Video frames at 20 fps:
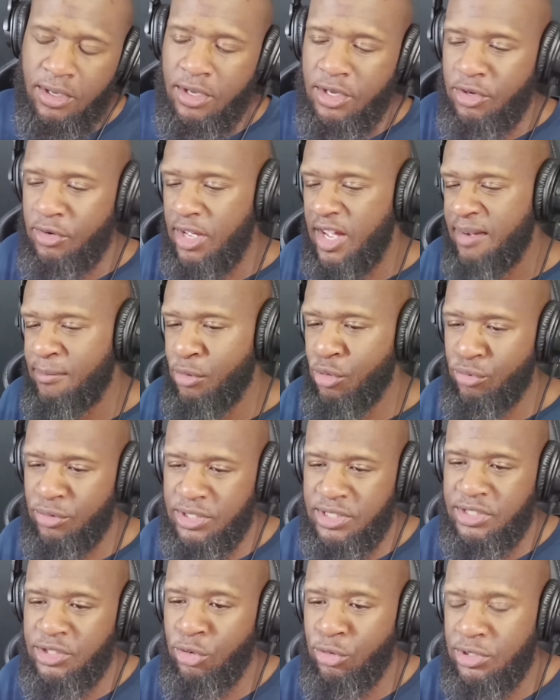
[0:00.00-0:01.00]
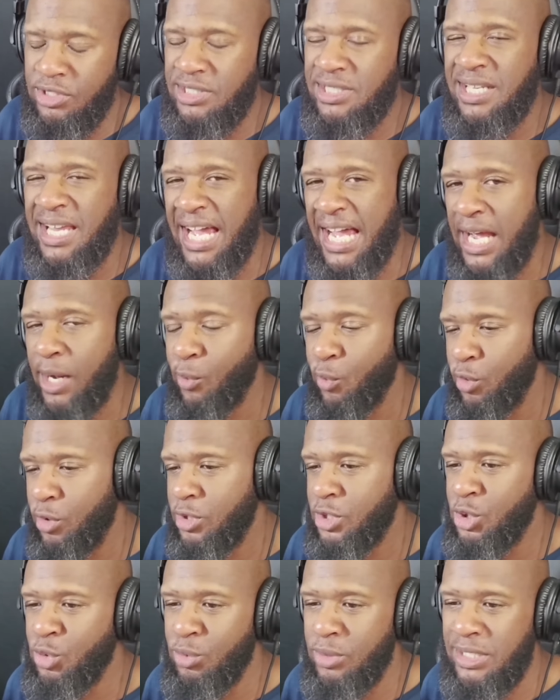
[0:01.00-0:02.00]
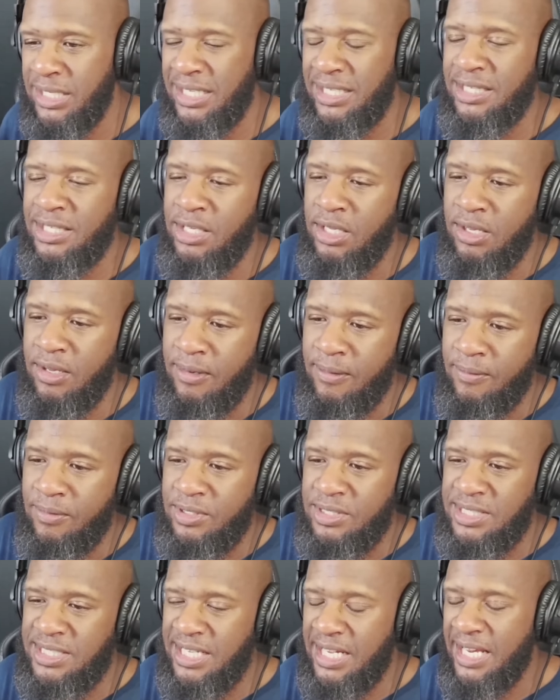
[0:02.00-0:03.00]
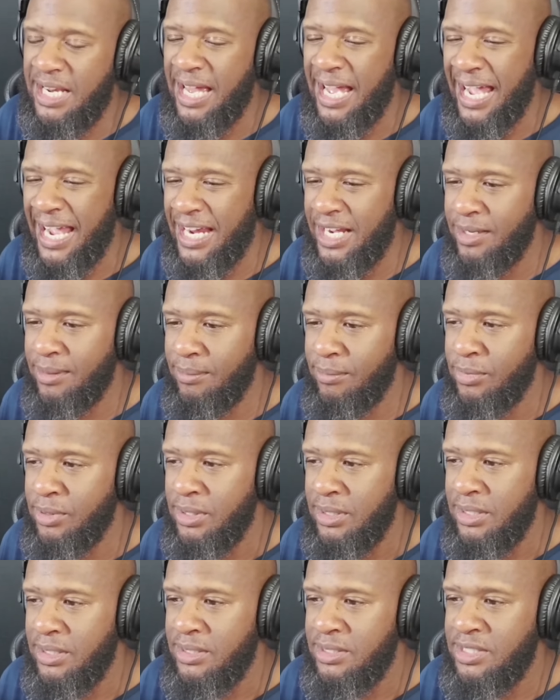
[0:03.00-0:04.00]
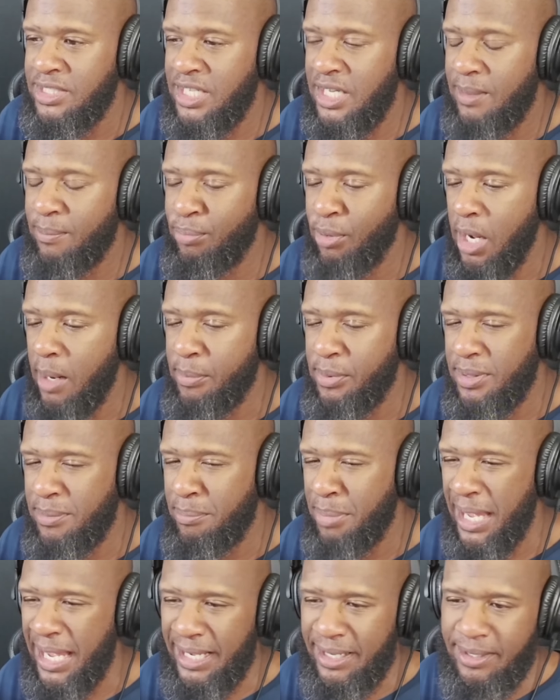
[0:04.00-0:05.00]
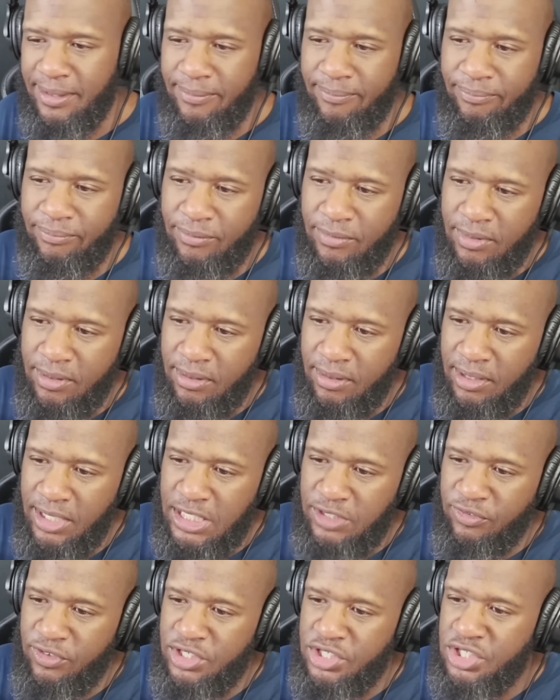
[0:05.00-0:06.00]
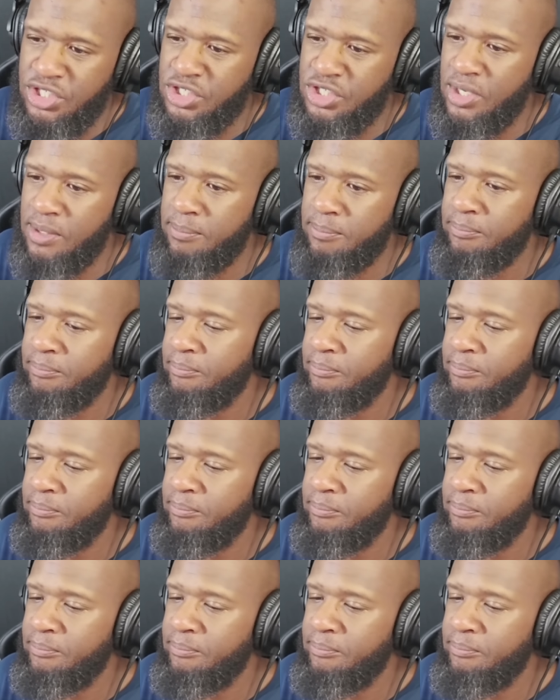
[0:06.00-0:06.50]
You'll have more resources than I will to get said item, said property back. Let's finish this up.